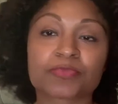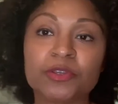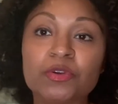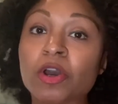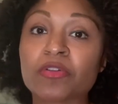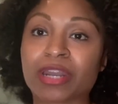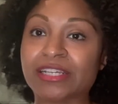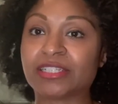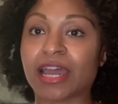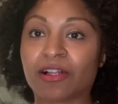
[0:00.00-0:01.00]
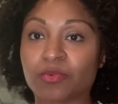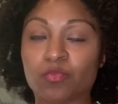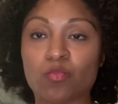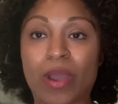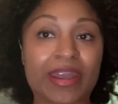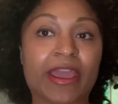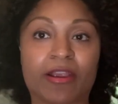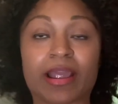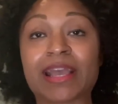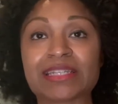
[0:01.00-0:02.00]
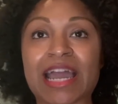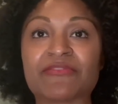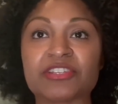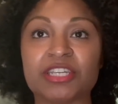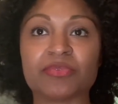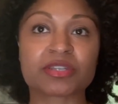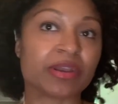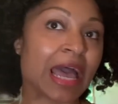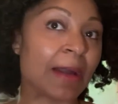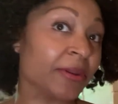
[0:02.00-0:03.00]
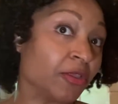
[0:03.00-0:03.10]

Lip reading: you know that I styled wet hair. I guess I have to see what's going to happen,